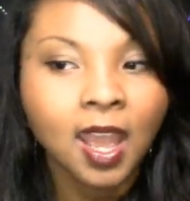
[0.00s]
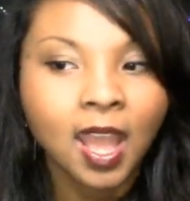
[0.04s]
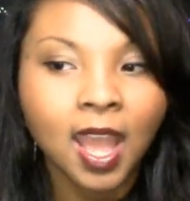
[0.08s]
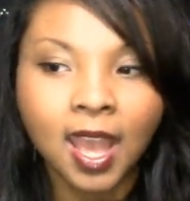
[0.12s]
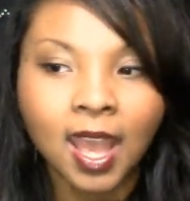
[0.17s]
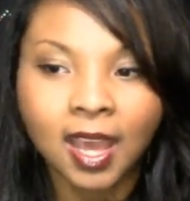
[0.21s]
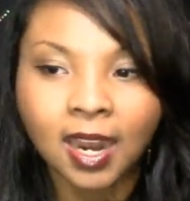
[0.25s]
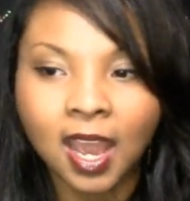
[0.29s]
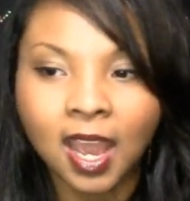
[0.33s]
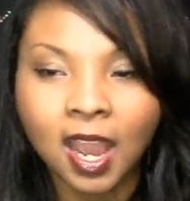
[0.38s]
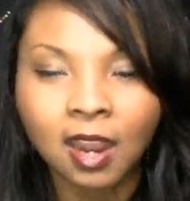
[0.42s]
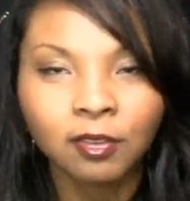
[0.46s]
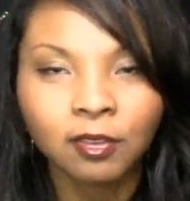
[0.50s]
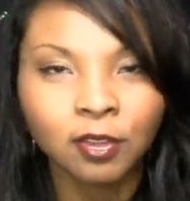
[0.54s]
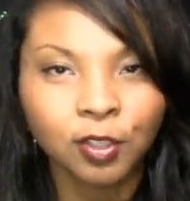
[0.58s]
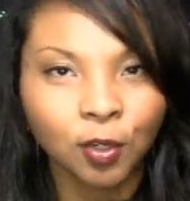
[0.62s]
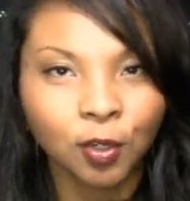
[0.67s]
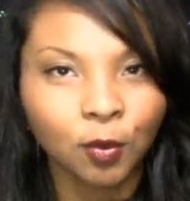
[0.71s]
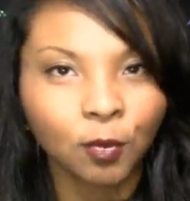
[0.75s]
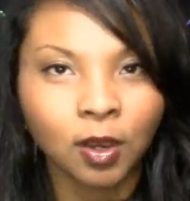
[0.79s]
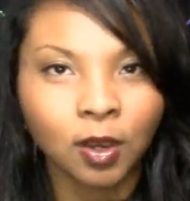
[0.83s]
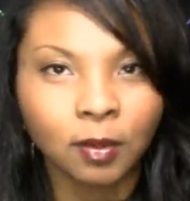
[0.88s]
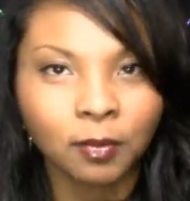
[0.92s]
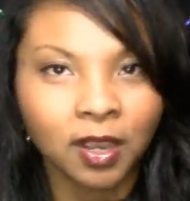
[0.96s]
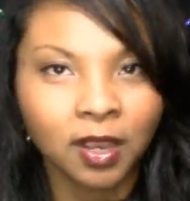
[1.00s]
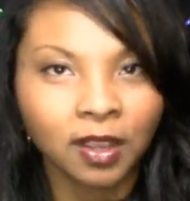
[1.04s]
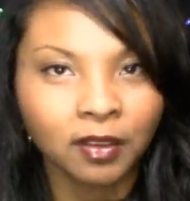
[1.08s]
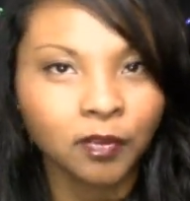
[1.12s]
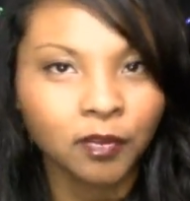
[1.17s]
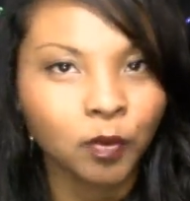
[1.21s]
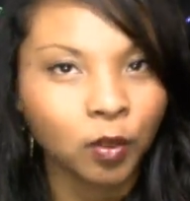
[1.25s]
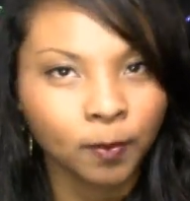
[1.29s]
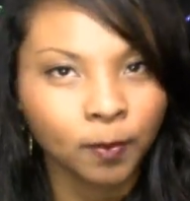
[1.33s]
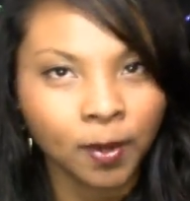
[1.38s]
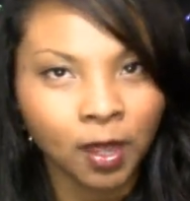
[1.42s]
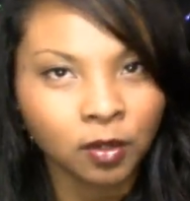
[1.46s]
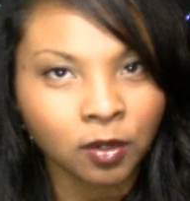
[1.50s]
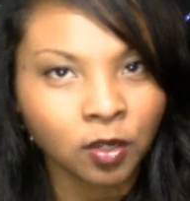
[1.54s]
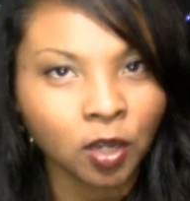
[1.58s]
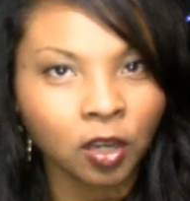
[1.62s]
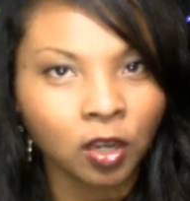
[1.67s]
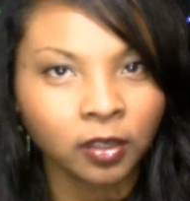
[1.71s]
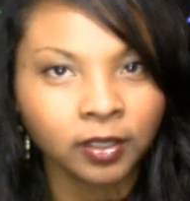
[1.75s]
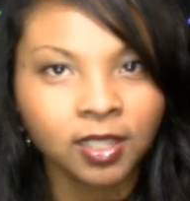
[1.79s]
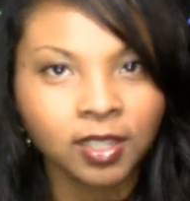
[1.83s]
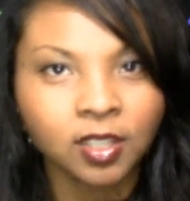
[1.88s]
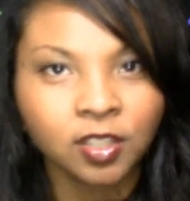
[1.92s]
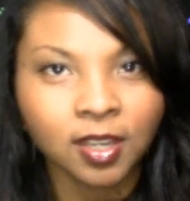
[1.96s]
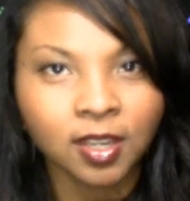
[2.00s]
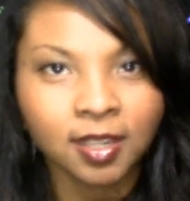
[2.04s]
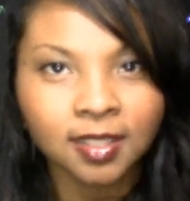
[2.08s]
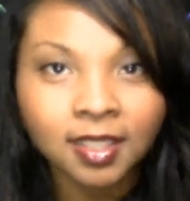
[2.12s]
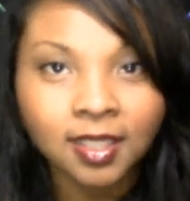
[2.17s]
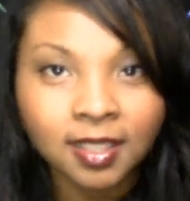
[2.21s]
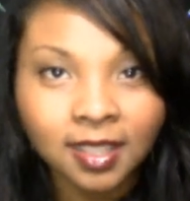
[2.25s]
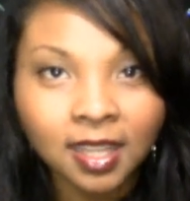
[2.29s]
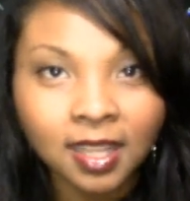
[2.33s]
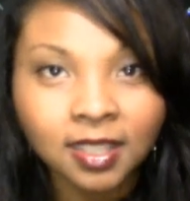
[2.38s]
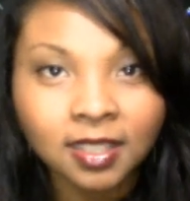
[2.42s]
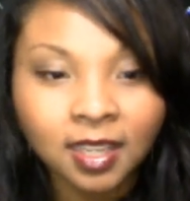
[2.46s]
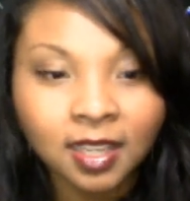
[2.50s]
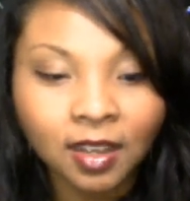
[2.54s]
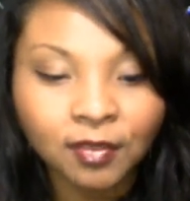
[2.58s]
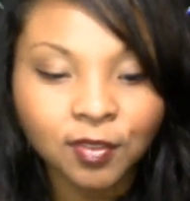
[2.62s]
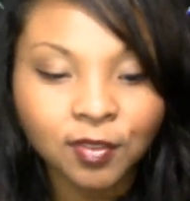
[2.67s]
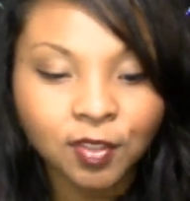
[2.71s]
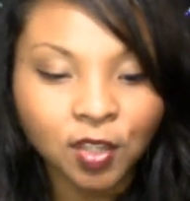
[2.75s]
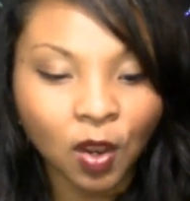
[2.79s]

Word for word: and I really don't want my four pound dog ingesting that stuff.